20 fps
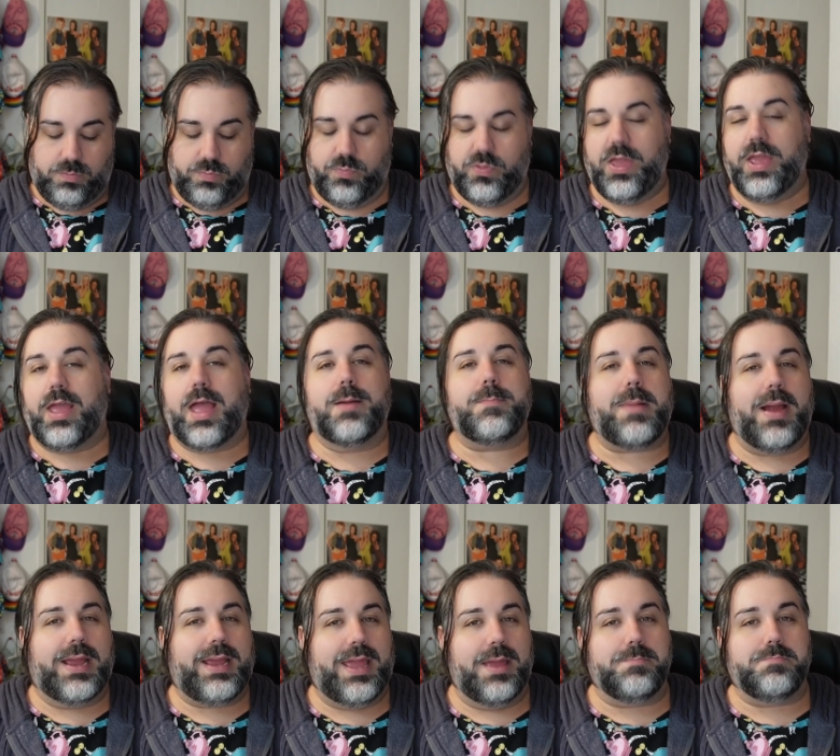think I
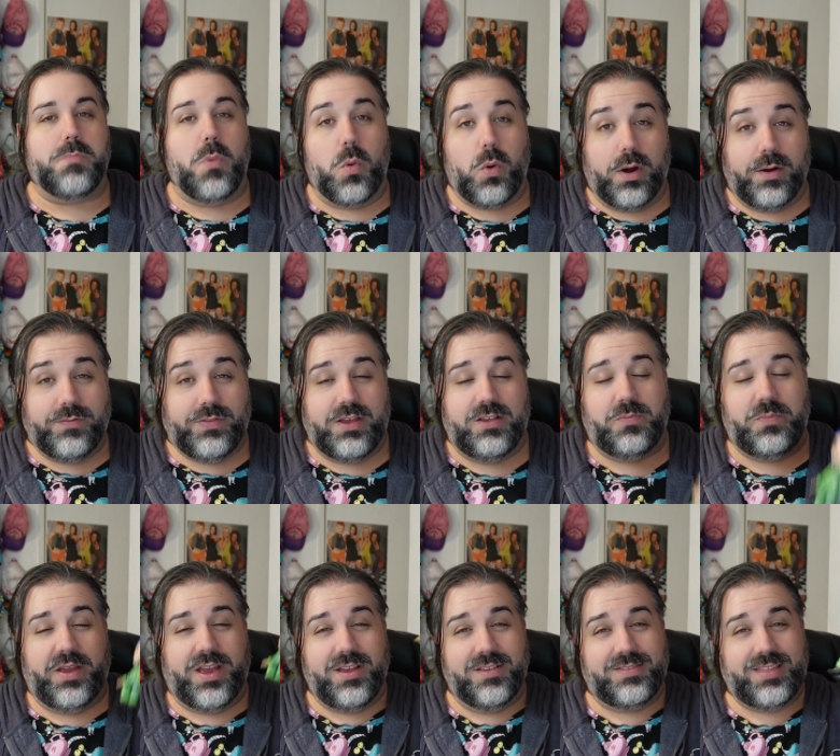might get more of these
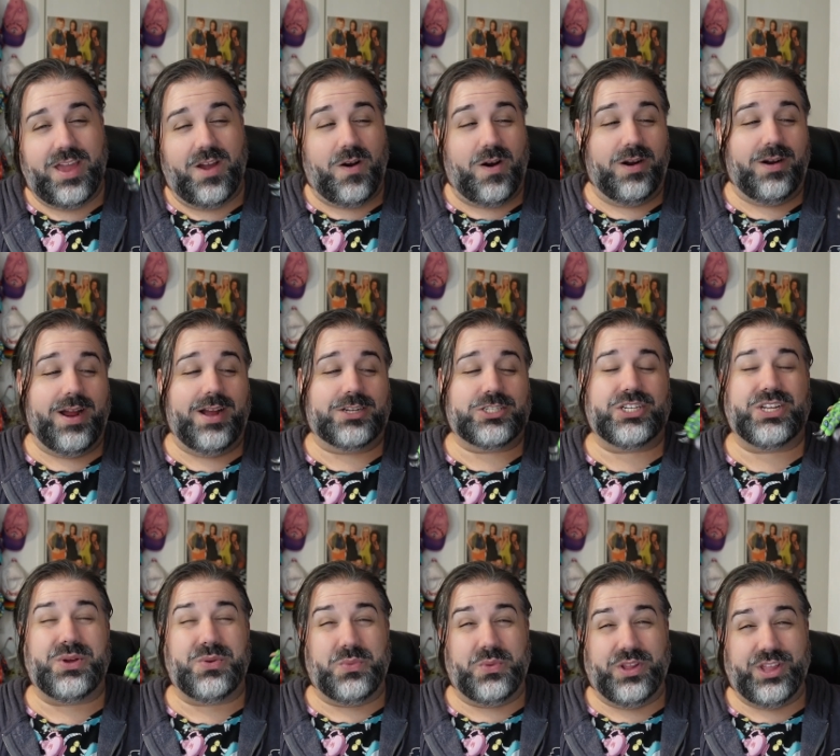because they are
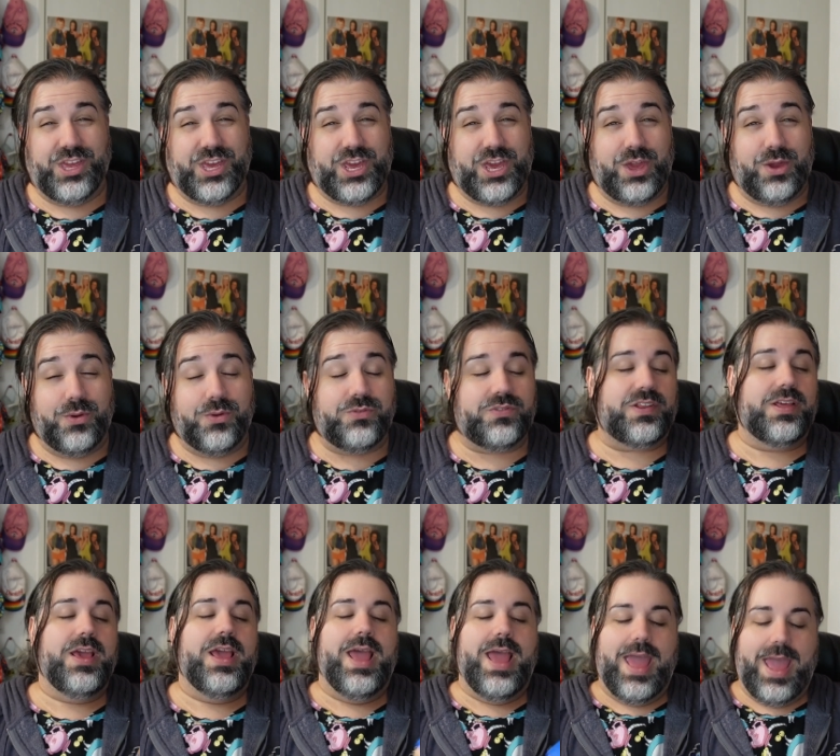actually really cute
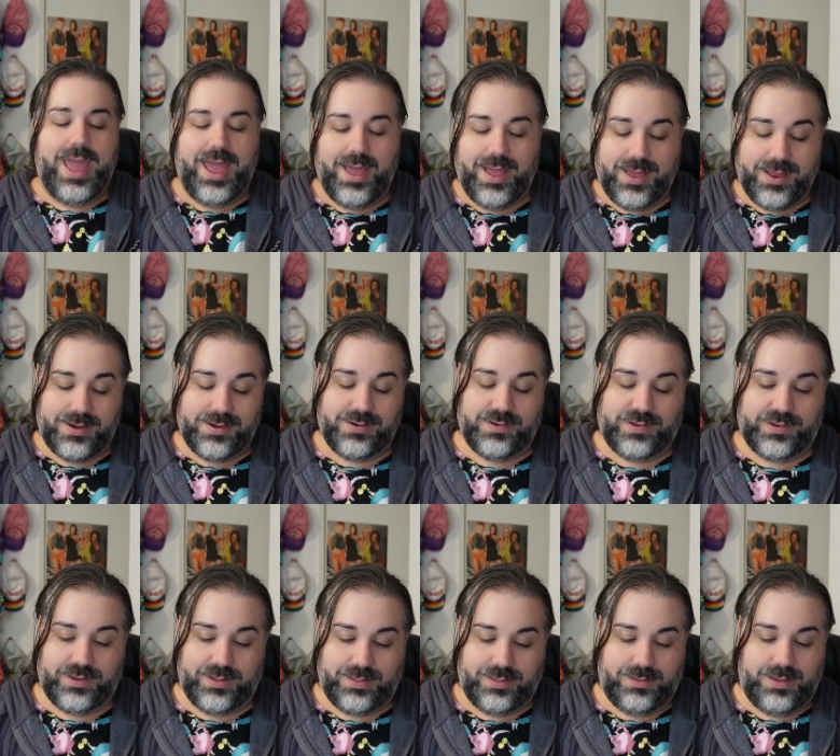and
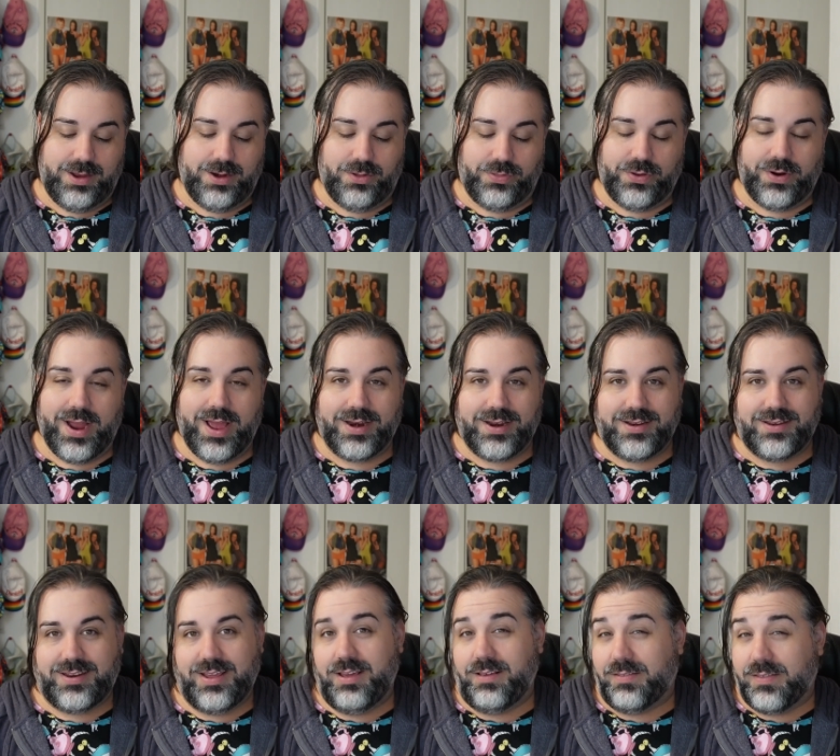you know they're at a
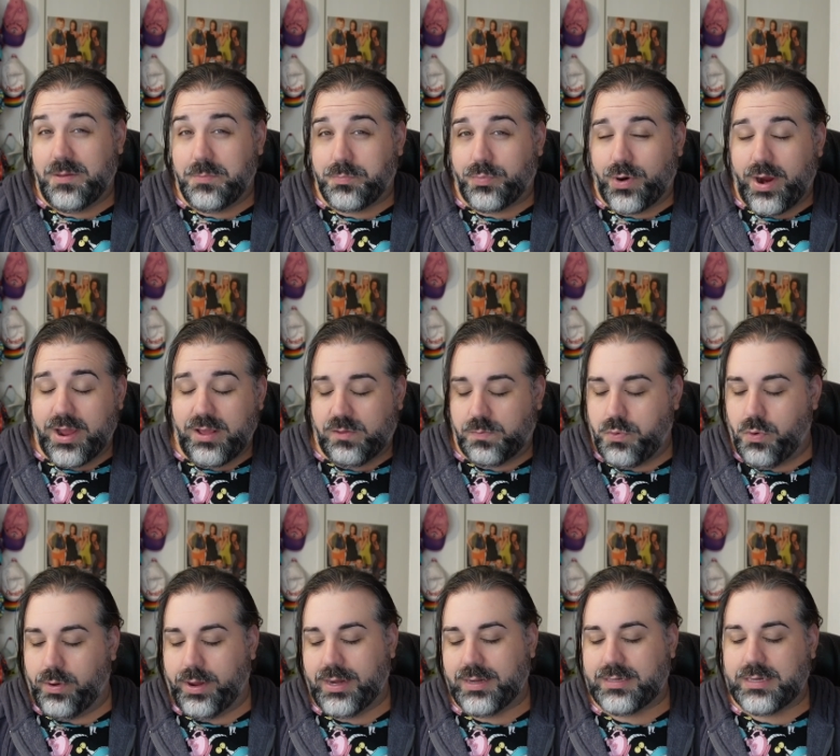decent price
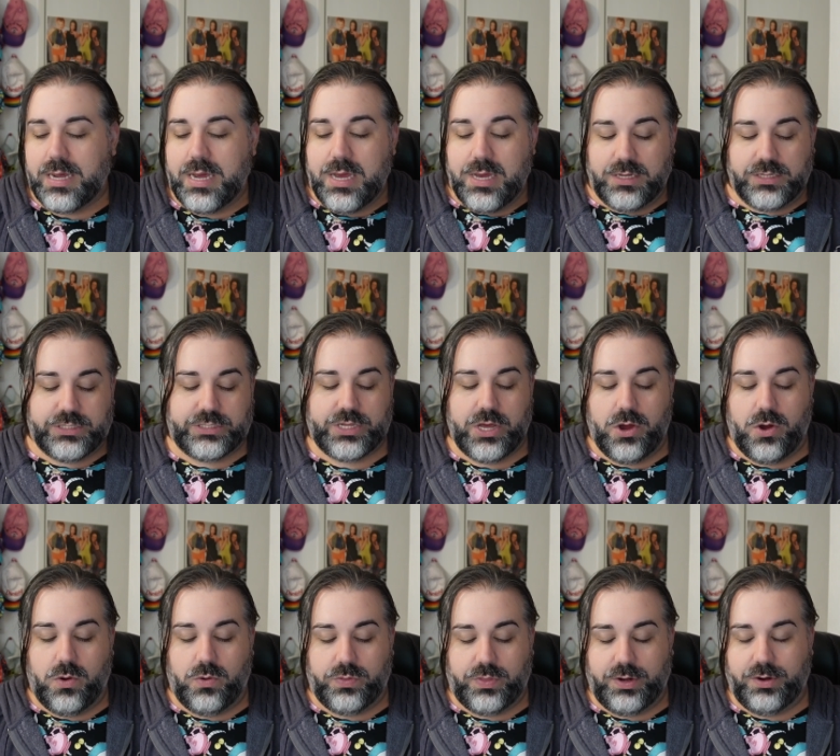point
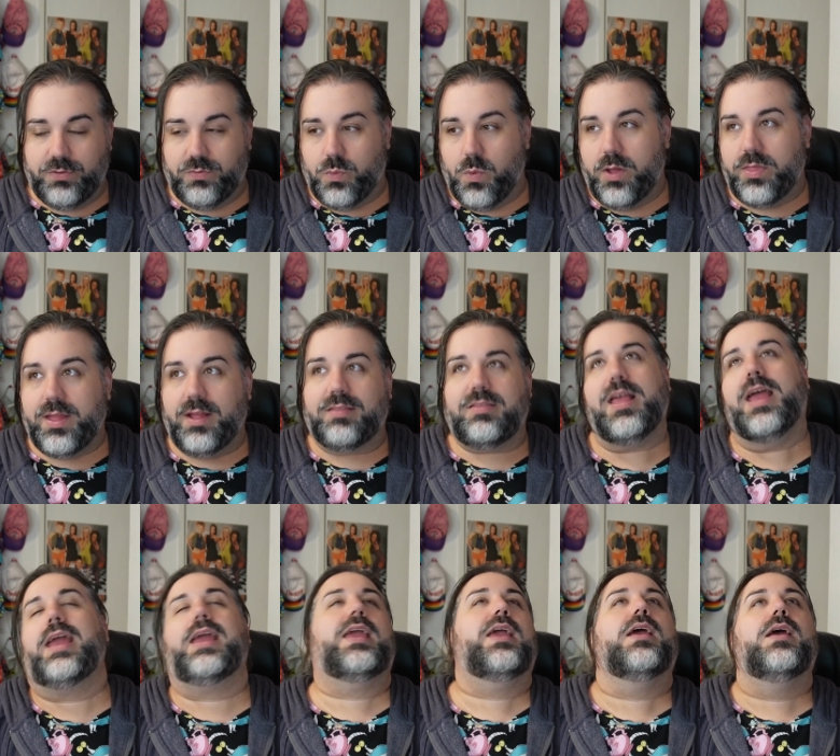so there's one that's
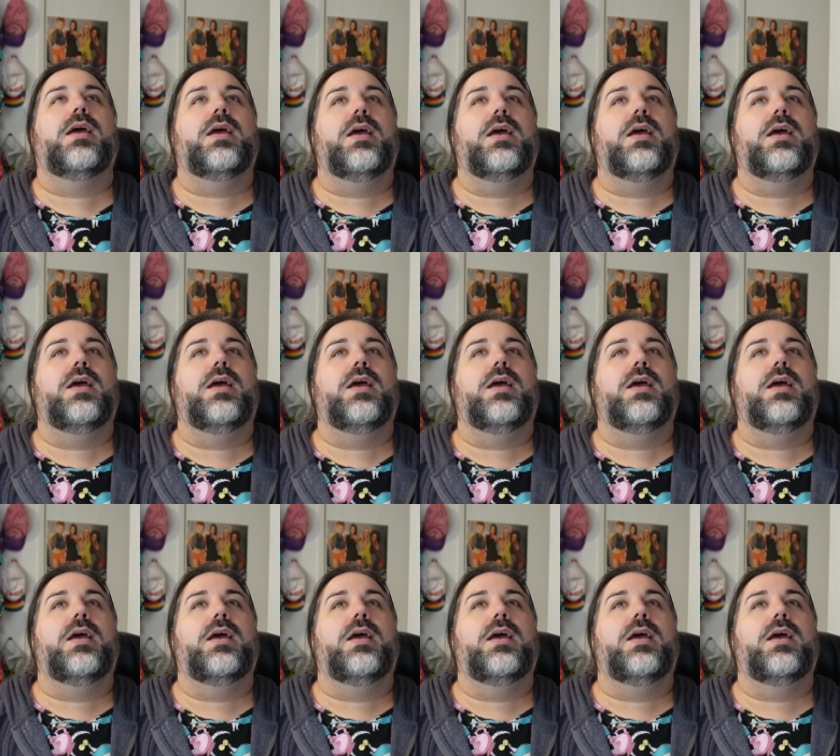like